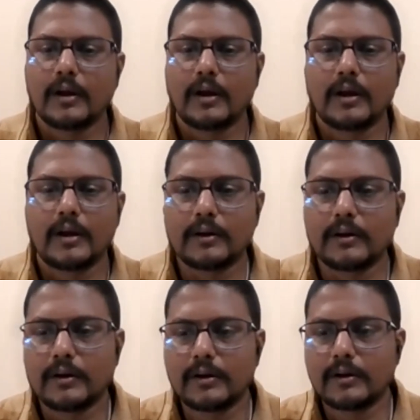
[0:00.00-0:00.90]

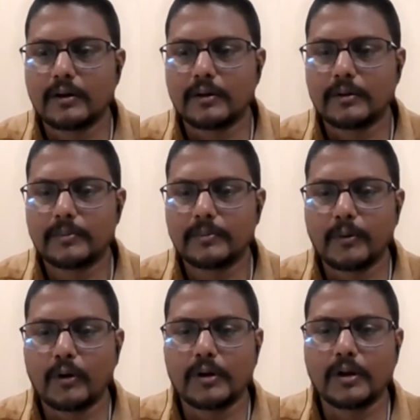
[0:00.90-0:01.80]
And
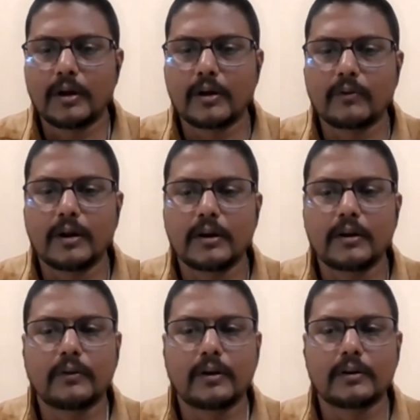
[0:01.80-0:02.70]
Pauri Garhwal
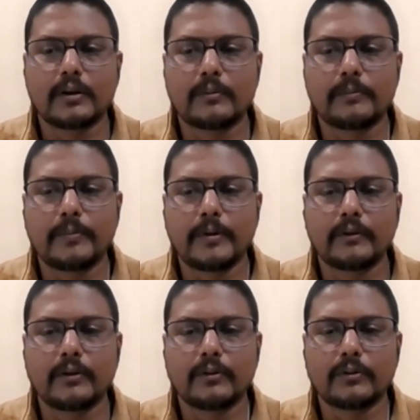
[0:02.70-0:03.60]
is another
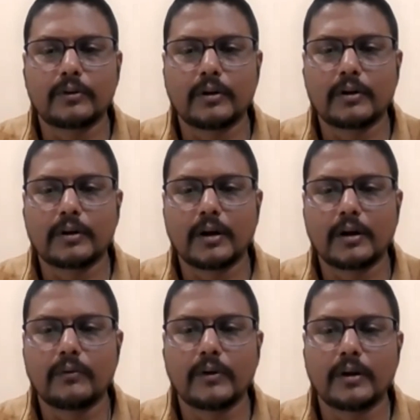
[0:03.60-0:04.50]
place in
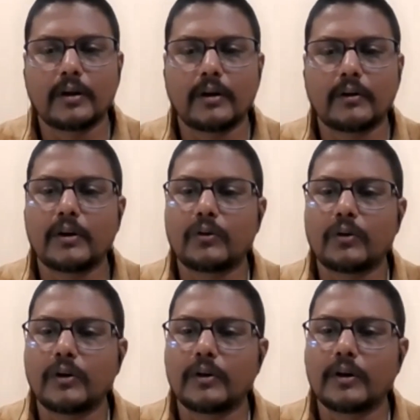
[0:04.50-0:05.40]
Uttarakhand where
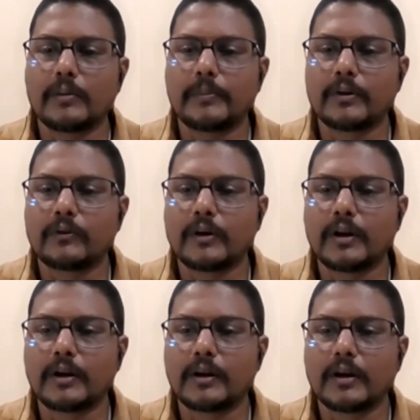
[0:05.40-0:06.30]
121 leopards were
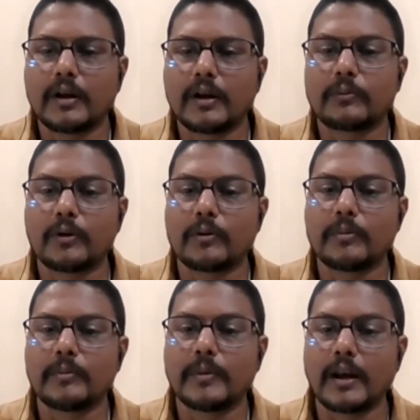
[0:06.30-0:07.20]
declared as
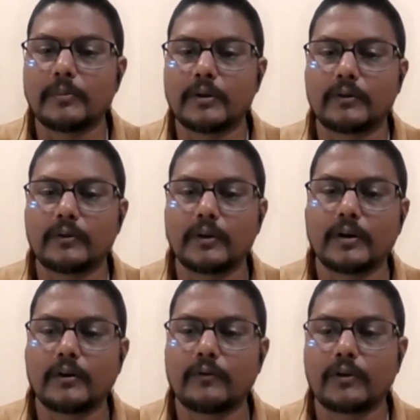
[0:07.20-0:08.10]
problem animals
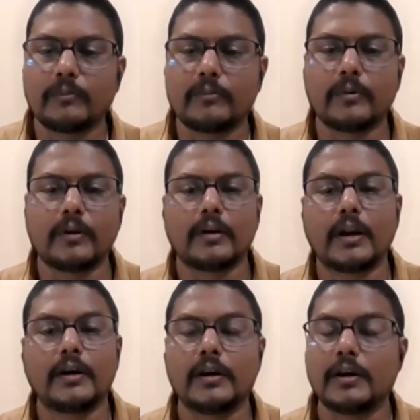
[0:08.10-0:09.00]
in from
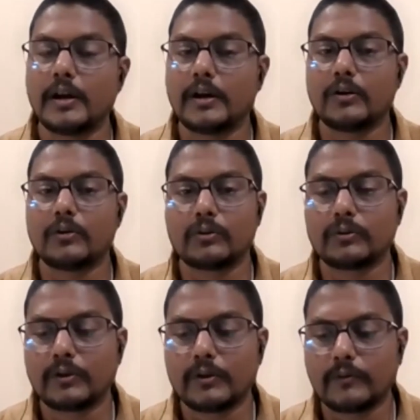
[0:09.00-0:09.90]
1990 to
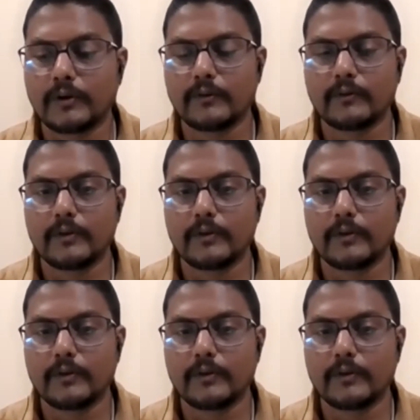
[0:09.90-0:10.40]
2005.